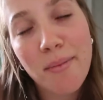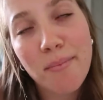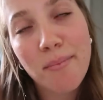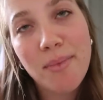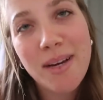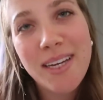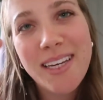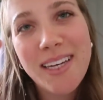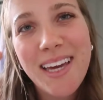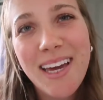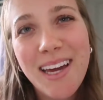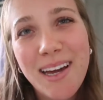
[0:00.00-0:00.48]

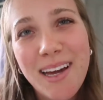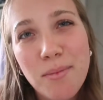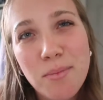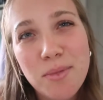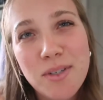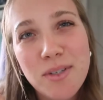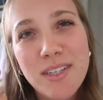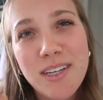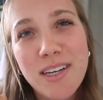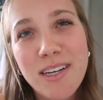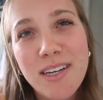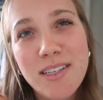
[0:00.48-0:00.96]
My
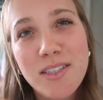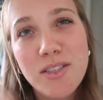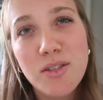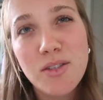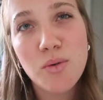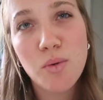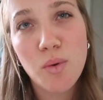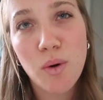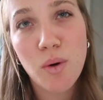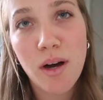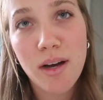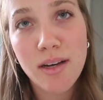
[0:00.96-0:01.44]
camera died
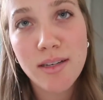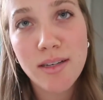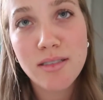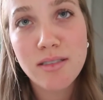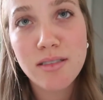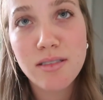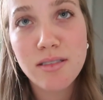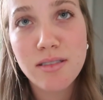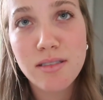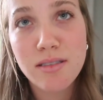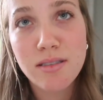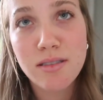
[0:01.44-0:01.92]

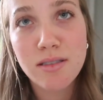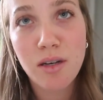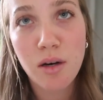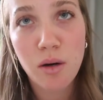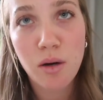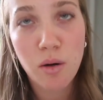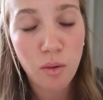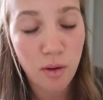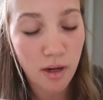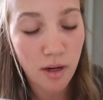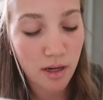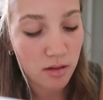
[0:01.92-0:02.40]
twice,
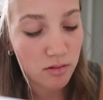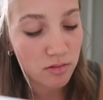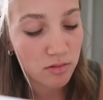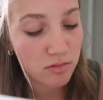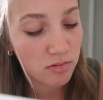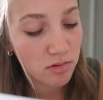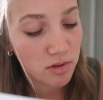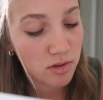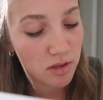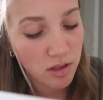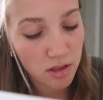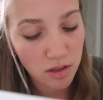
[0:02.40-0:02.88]
so I don't
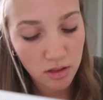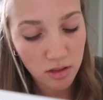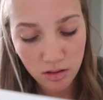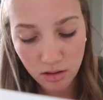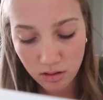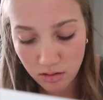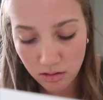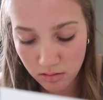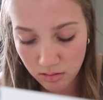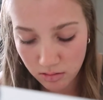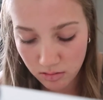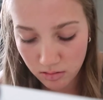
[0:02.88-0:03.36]
really
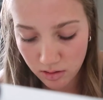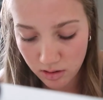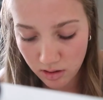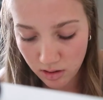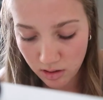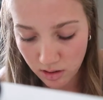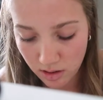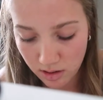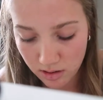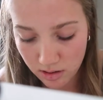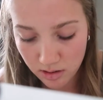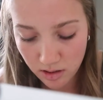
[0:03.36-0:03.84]
know what the
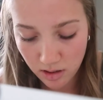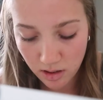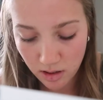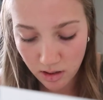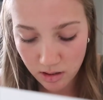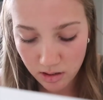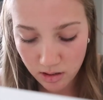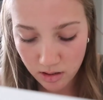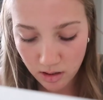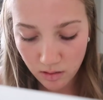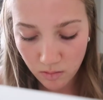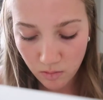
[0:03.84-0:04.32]
last thing
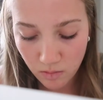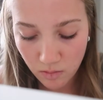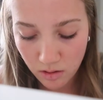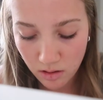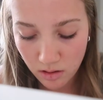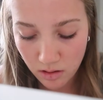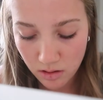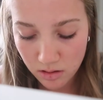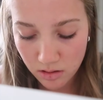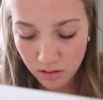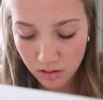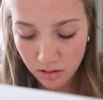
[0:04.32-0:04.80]
I said
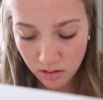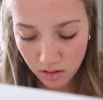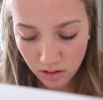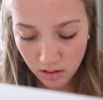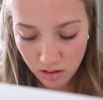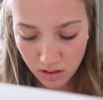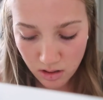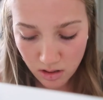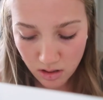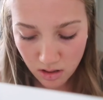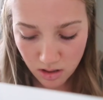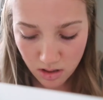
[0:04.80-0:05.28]
was.
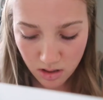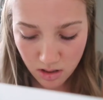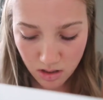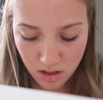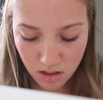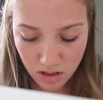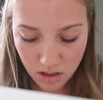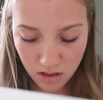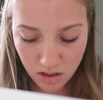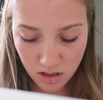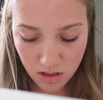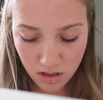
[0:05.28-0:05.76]

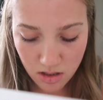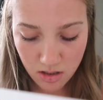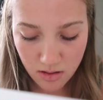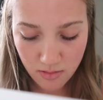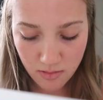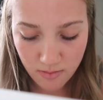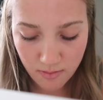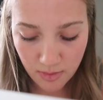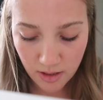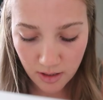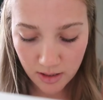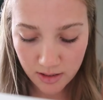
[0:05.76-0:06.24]

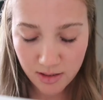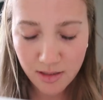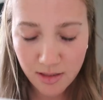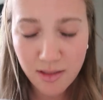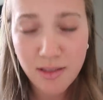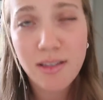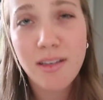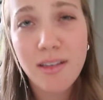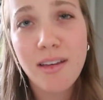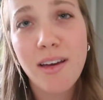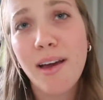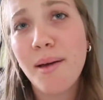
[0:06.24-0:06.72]
Um,
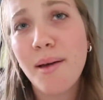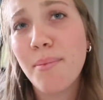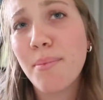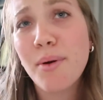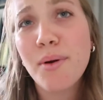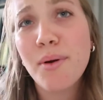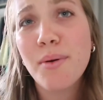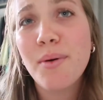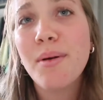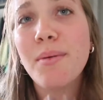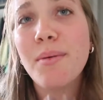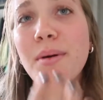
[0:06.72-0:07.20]
basically, I
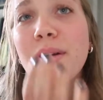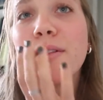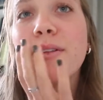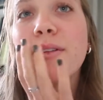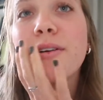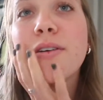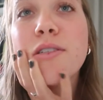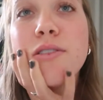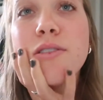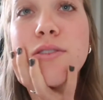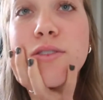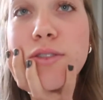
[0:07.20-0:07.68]
put away my
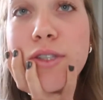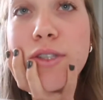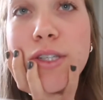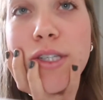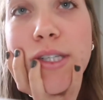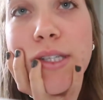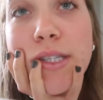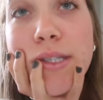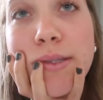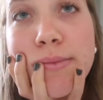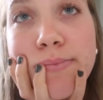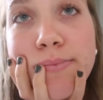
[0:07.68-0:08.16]

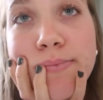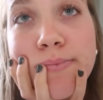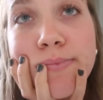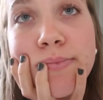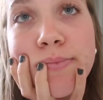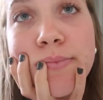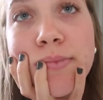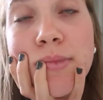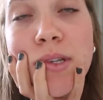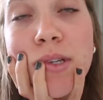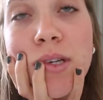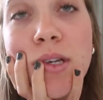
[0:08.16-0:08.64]
laundry.
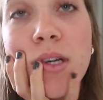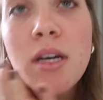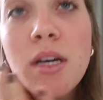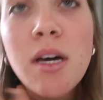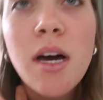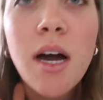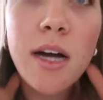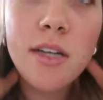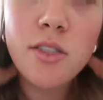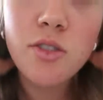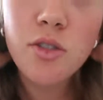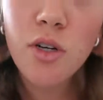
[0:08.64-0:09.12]

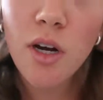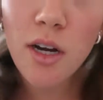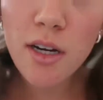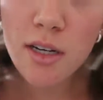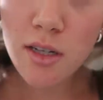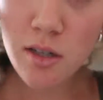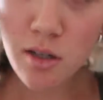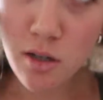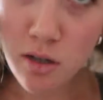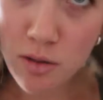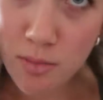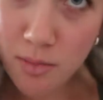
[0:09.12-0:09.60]
I tried
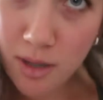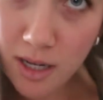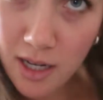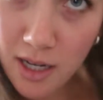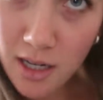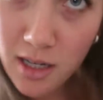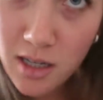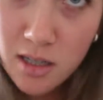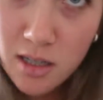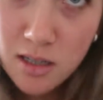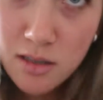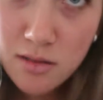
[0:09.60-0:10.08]
to curl my
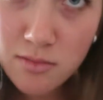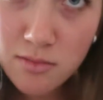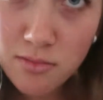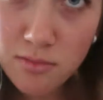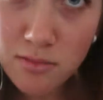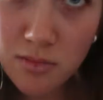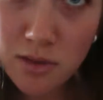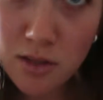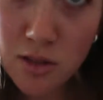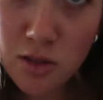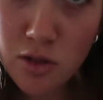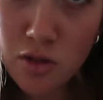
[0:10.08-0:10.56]
hair
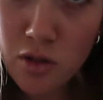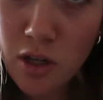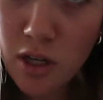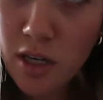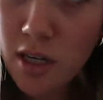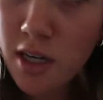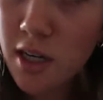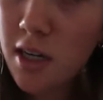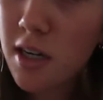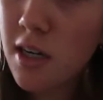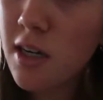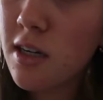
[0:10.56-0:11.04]
with a
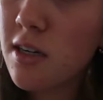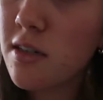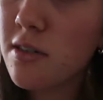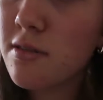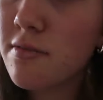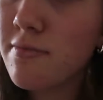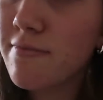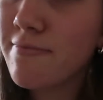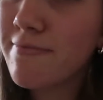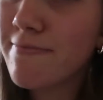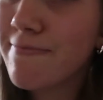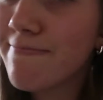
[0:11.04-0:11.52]
straightening
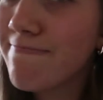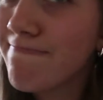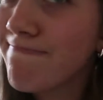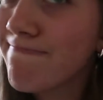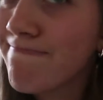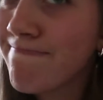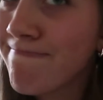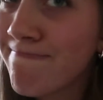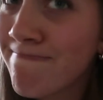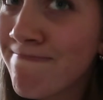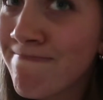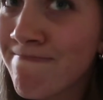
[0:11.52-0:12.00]
iron
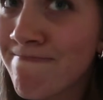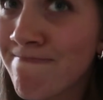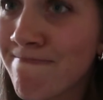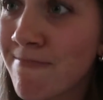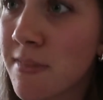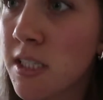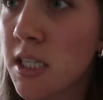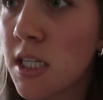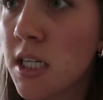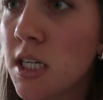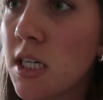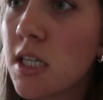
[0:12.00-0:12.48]

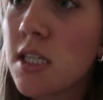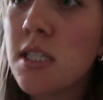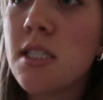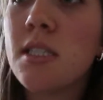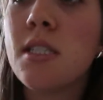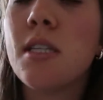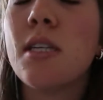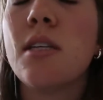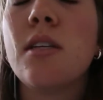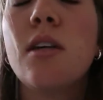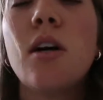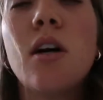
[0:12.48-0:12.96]

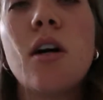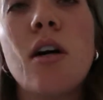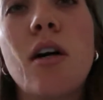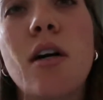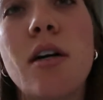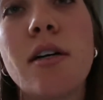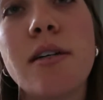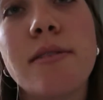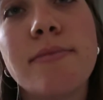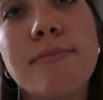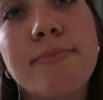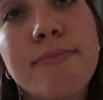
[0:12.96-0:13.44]
did
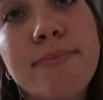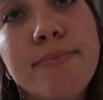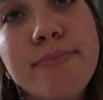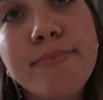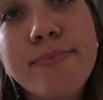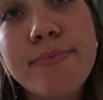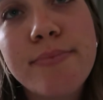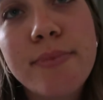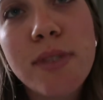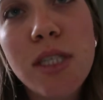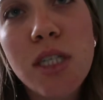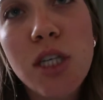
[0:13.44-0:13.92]
not,
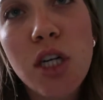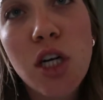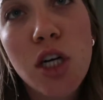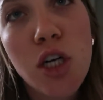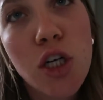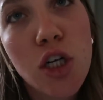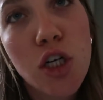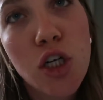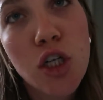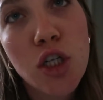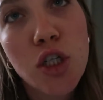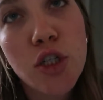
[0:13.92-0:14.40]
did
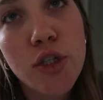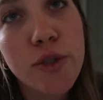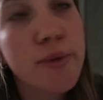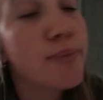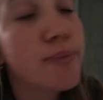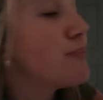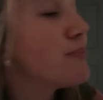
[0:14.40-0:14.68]
not curl.